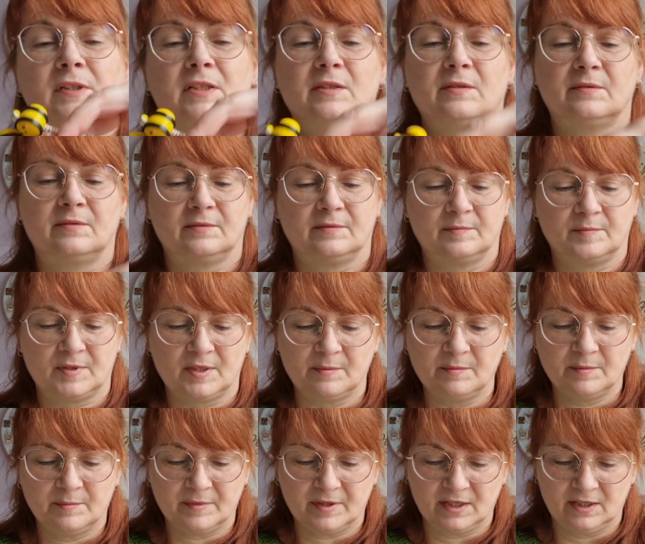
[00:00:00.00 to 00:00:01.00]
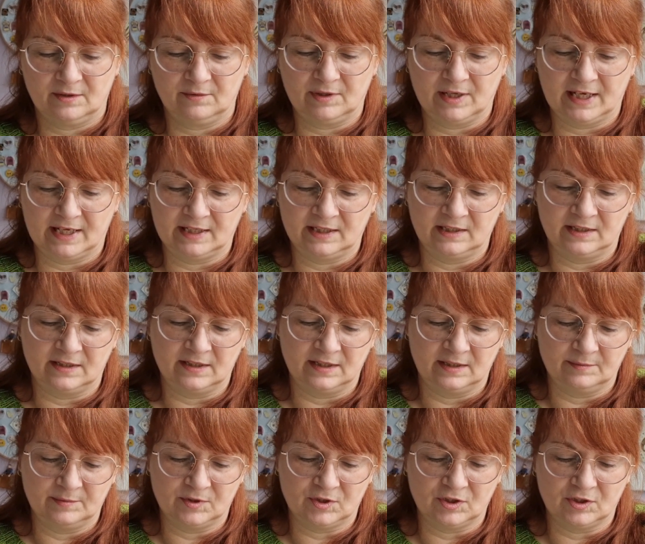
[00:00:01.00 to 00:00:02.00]
It's some of my own hand
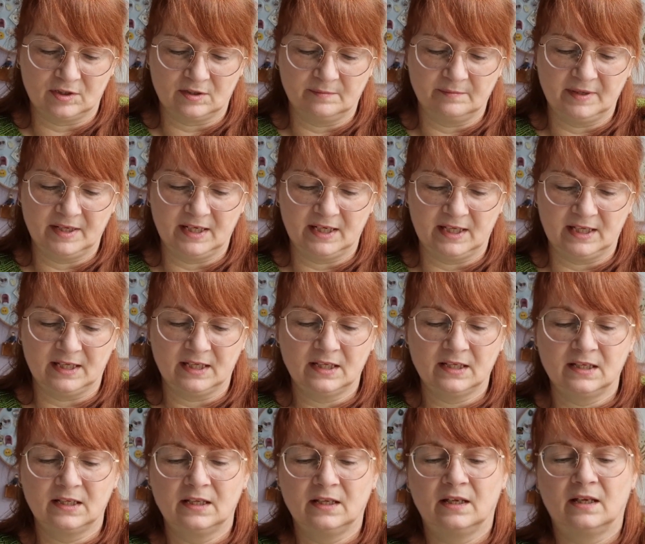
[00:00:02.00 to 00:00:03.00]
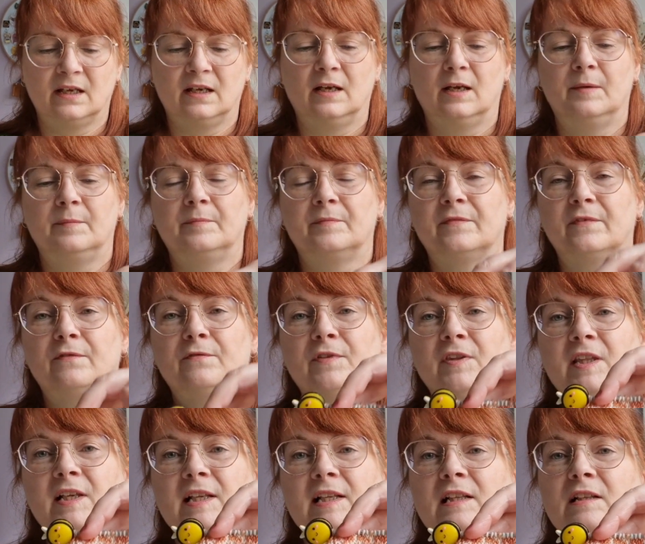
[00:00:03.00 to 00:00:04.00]
dyed. It was just a mini
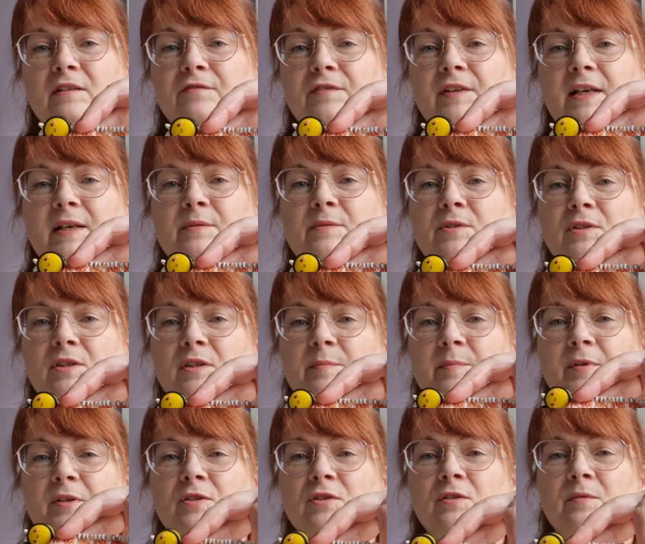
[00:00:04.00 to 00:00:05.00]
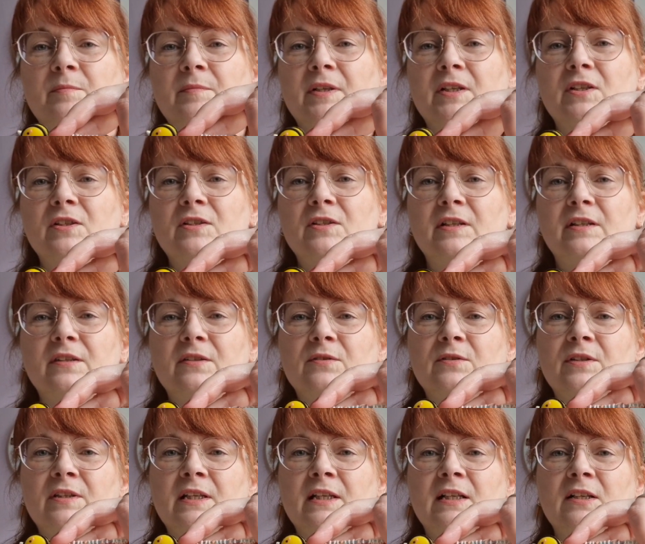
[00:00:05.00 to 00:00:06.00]
for the little flowers at the bottom because I
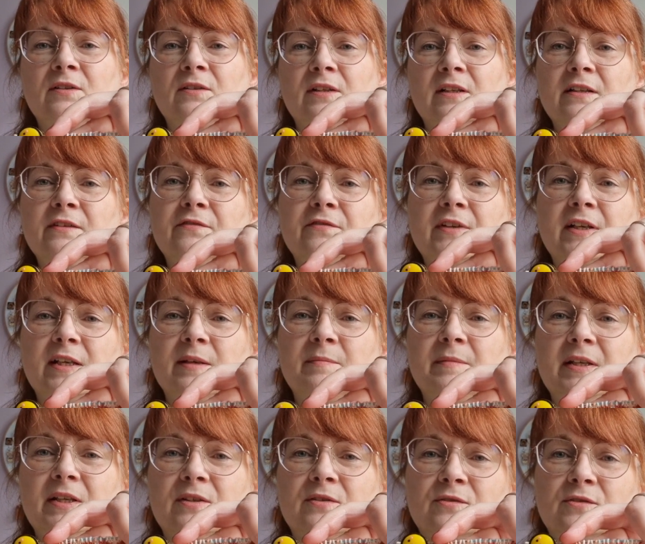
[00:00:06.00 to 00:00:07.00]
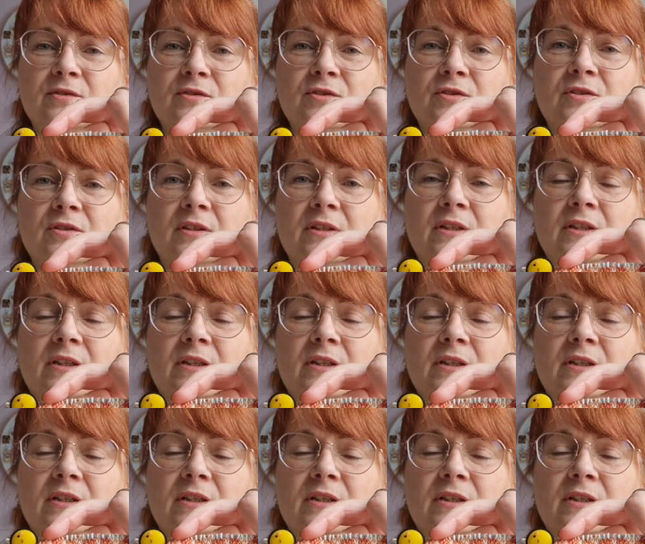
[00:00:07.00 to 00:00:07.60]
thought they'd look like forget-me-nots.